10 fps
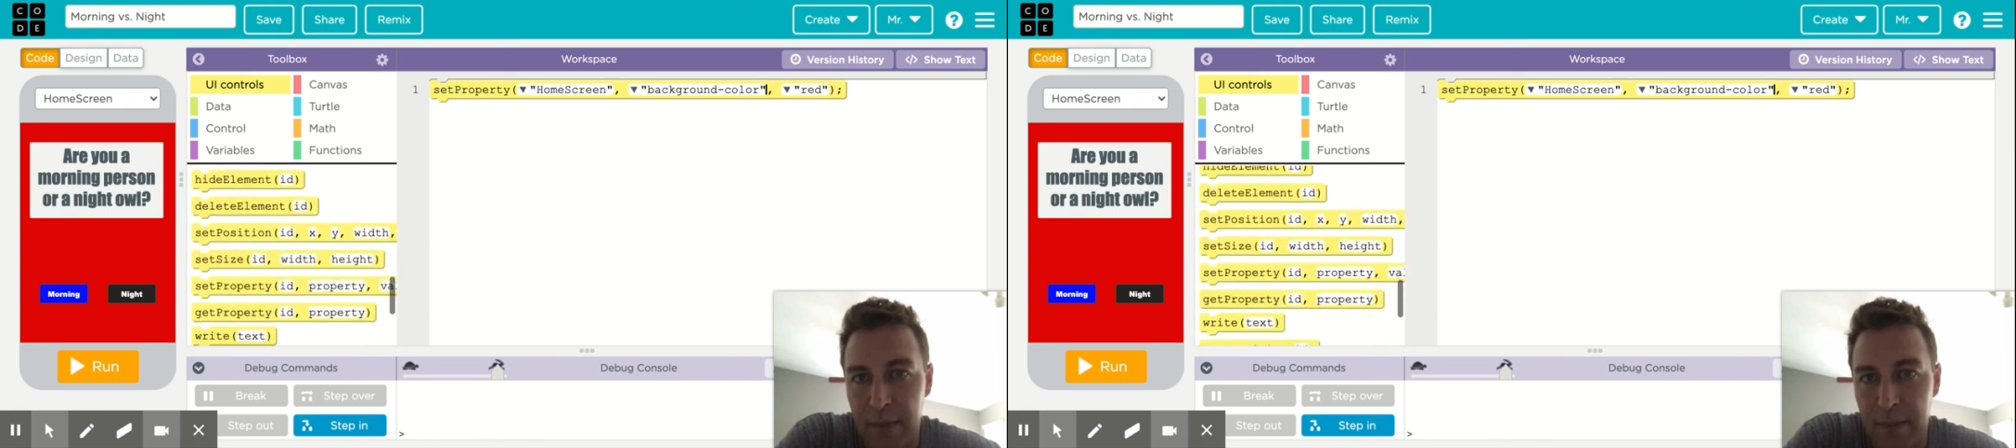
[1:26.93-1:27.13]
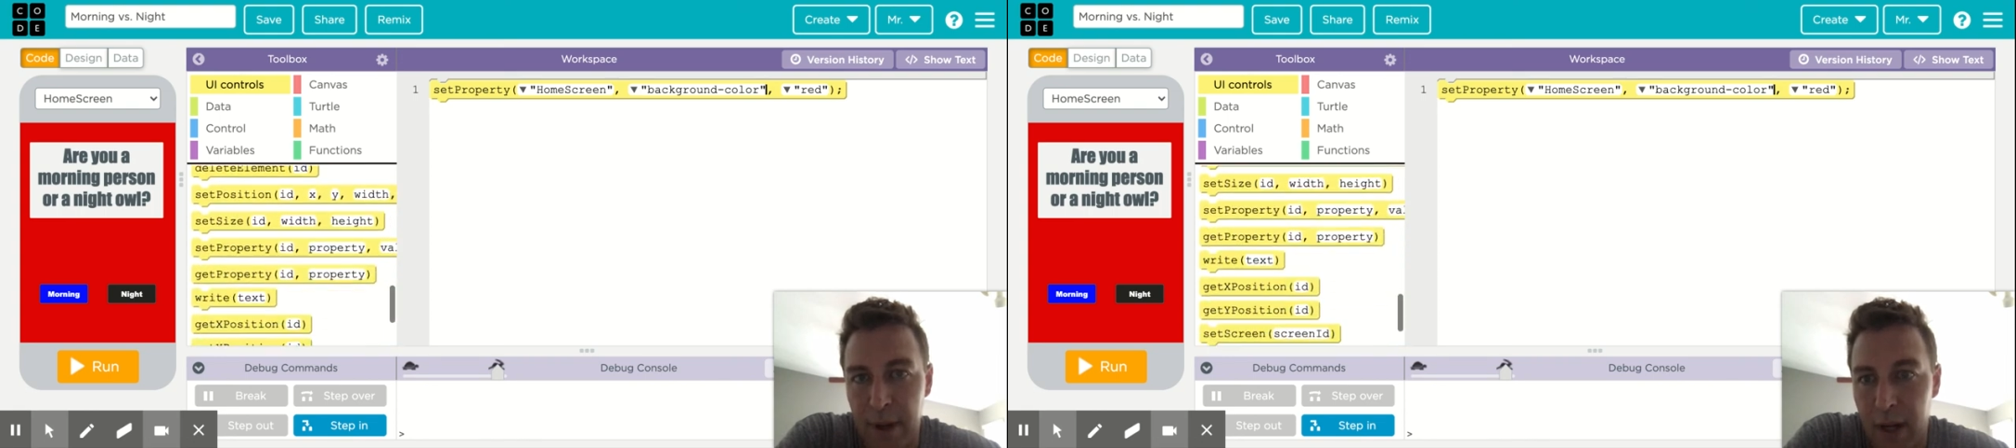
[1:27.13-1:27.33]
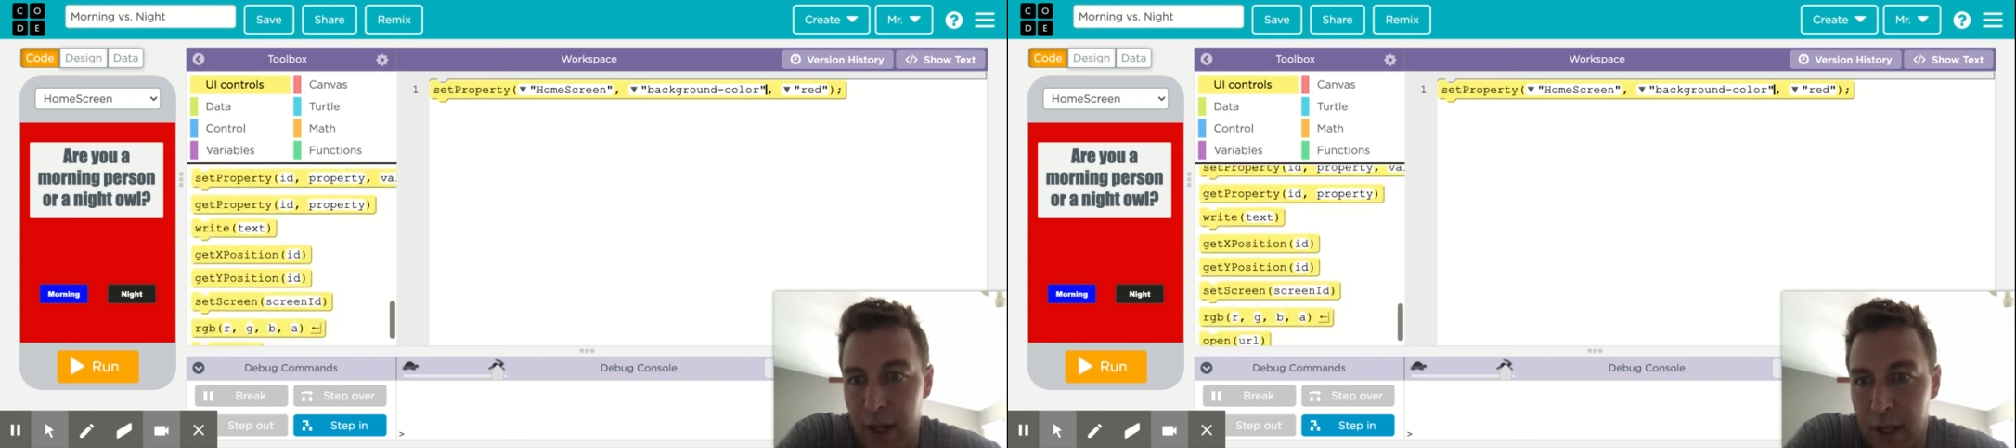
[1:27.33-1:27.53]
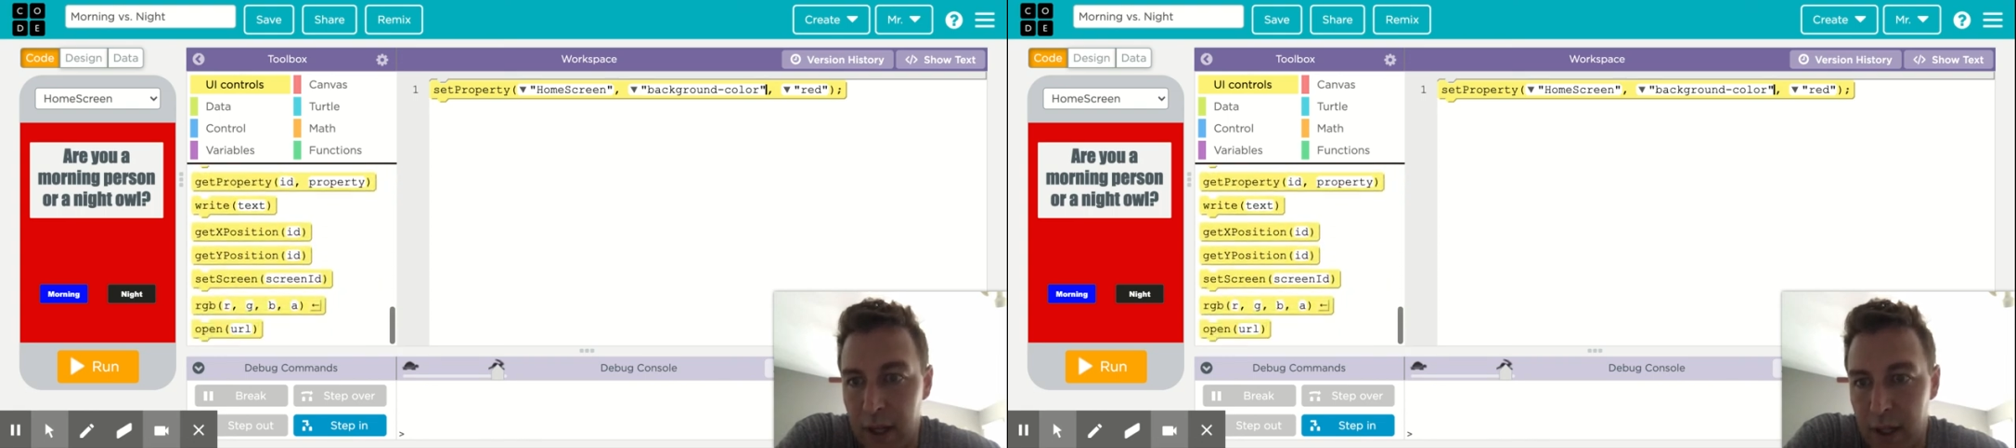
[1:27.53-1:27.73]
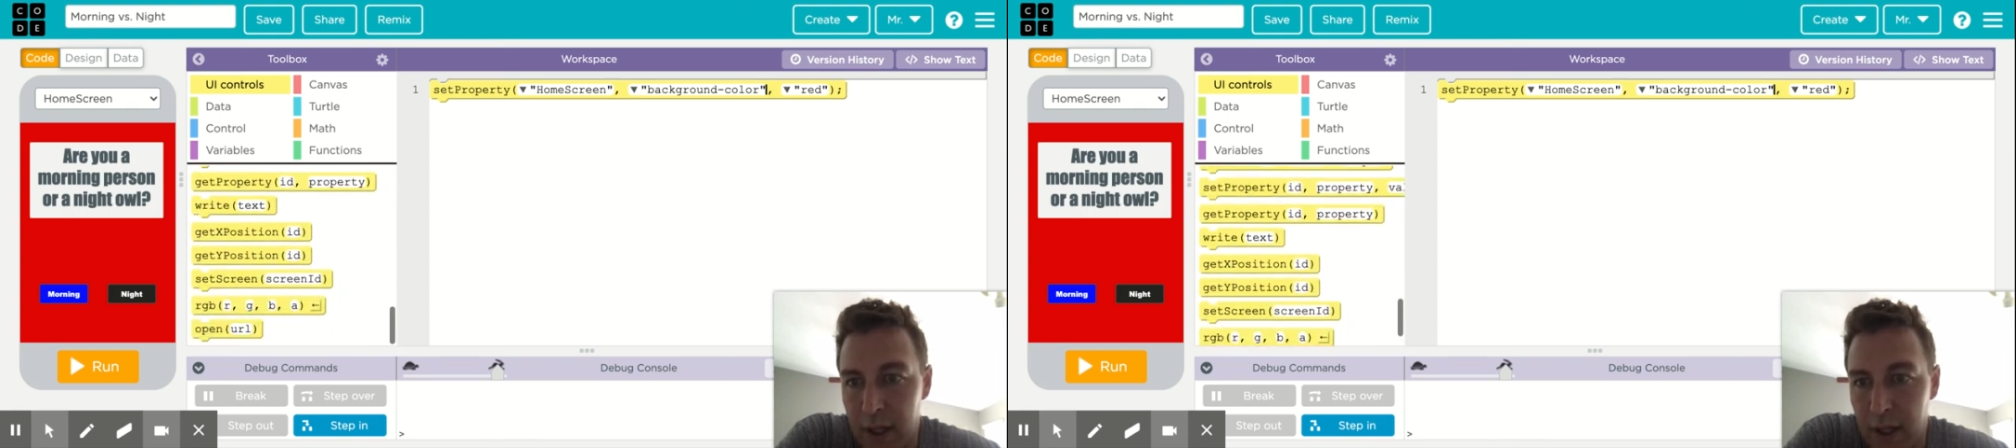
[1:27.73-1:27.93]

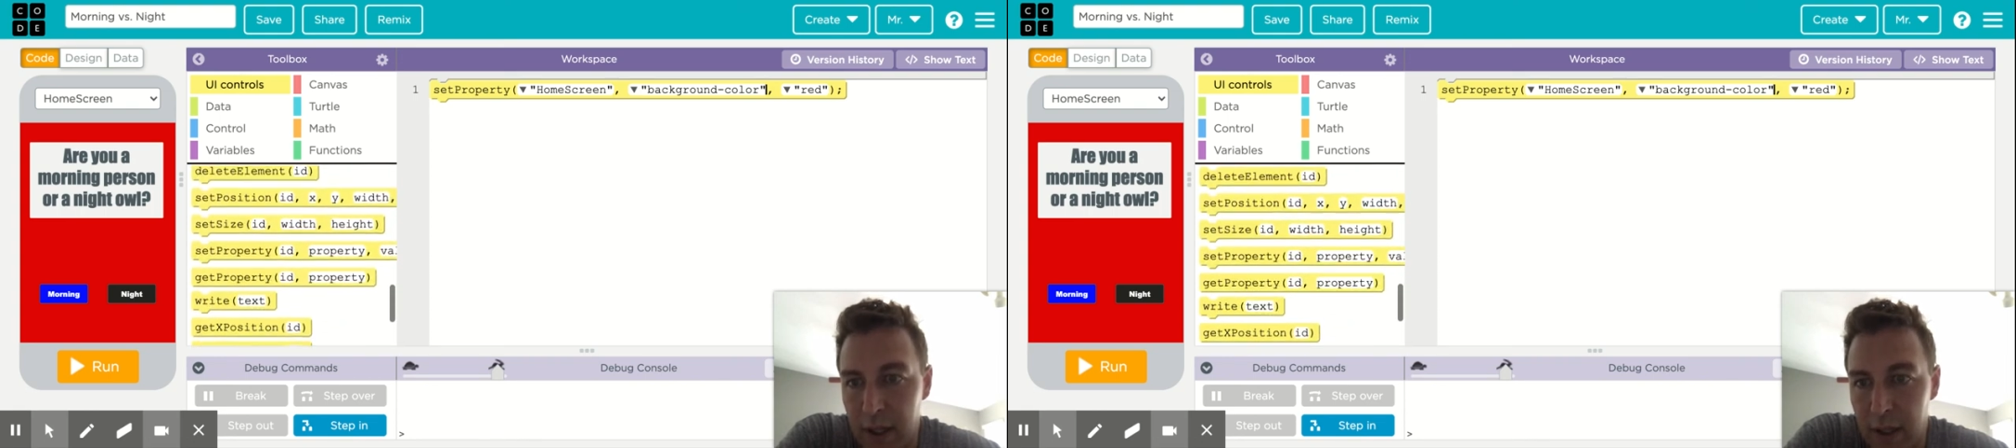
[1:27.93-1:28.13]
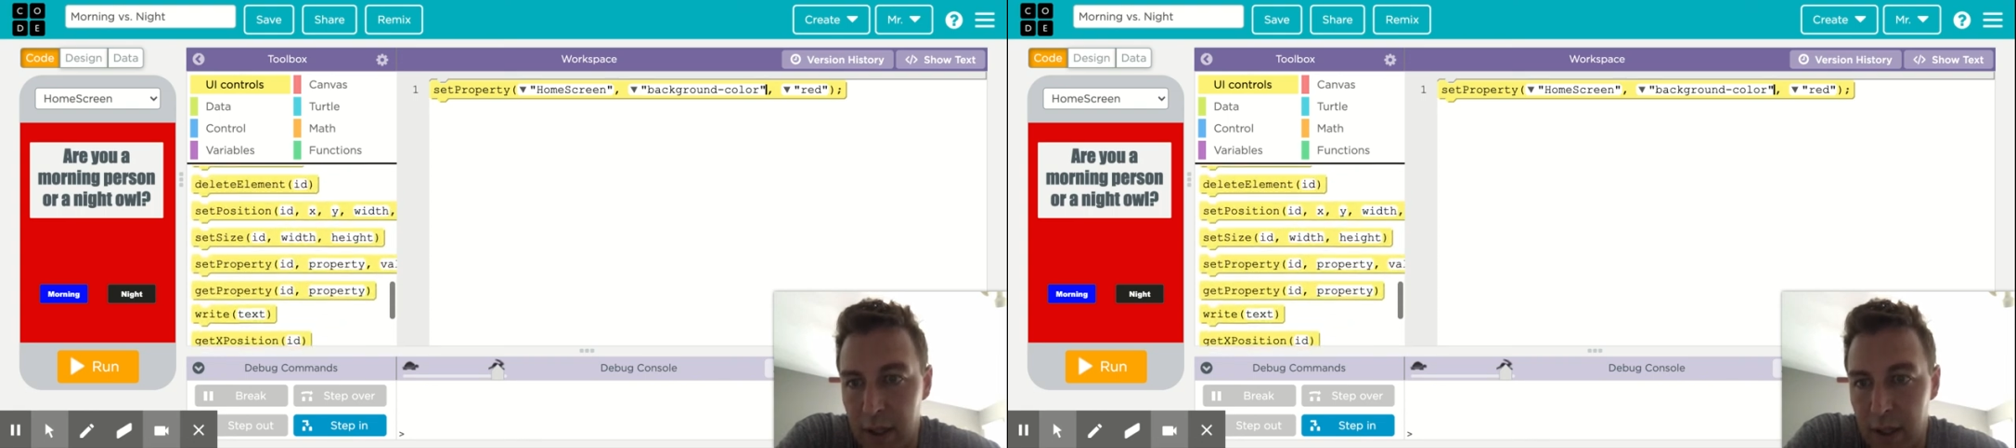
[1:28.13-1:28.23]
my,